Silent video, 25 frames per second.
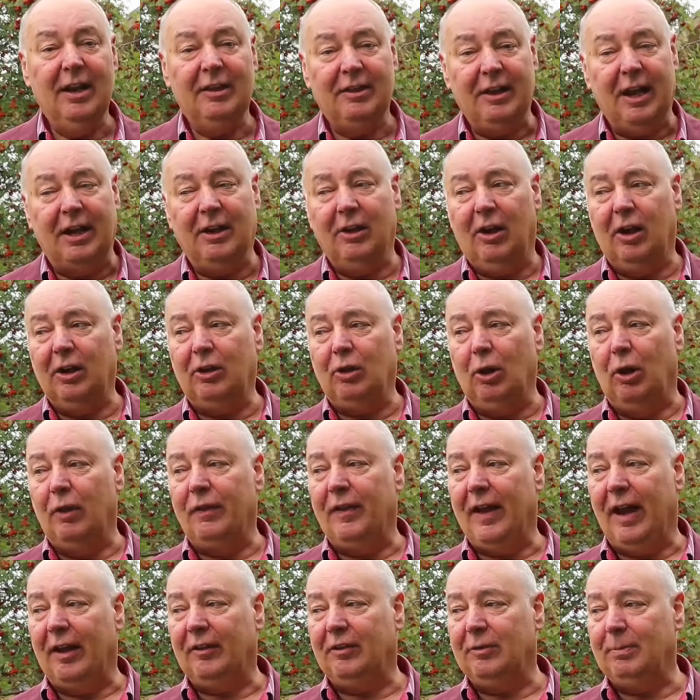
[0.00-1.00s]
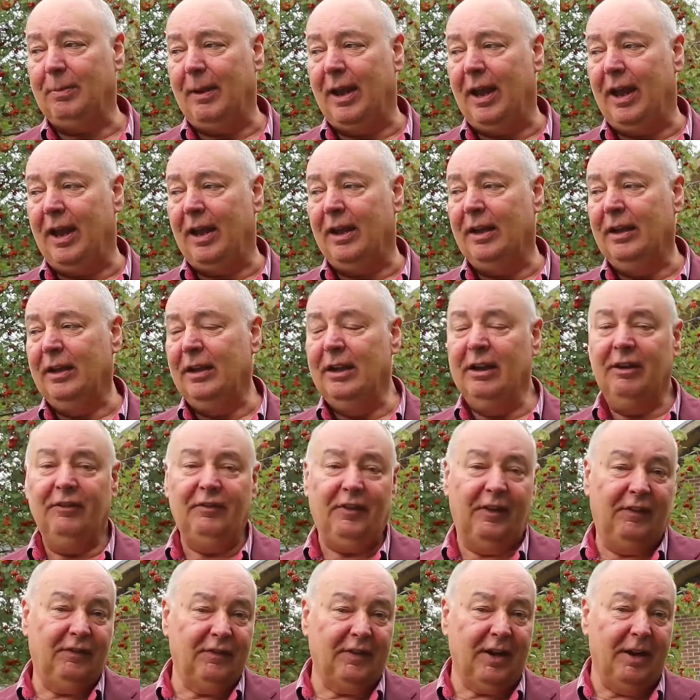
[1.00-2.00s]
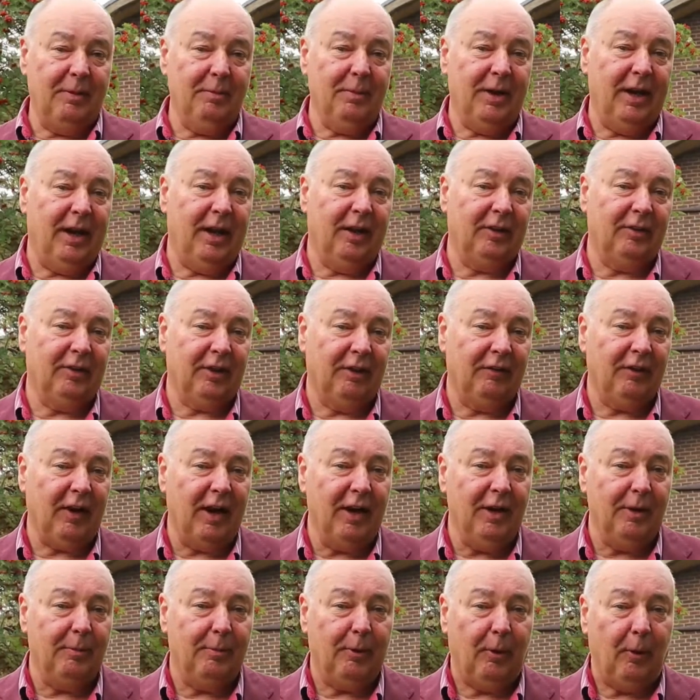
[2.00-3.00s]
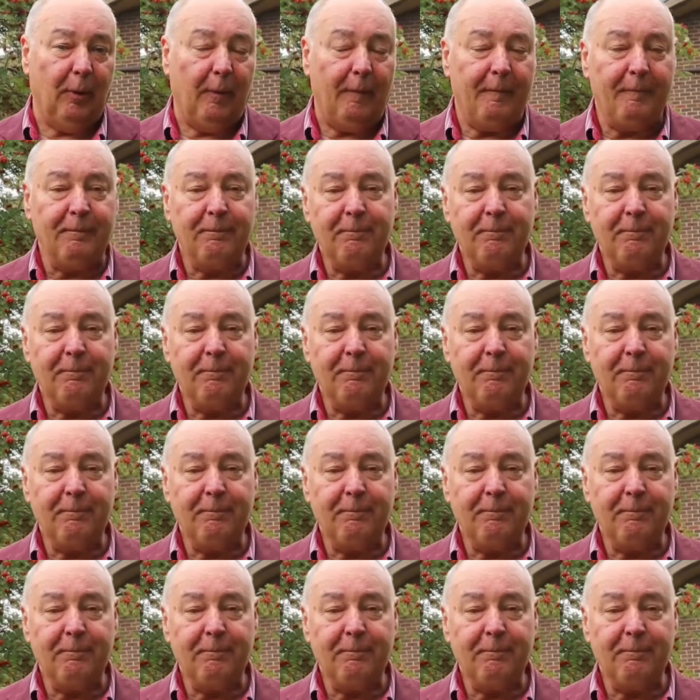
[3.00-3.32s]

Then I got that spare 15 minutes available.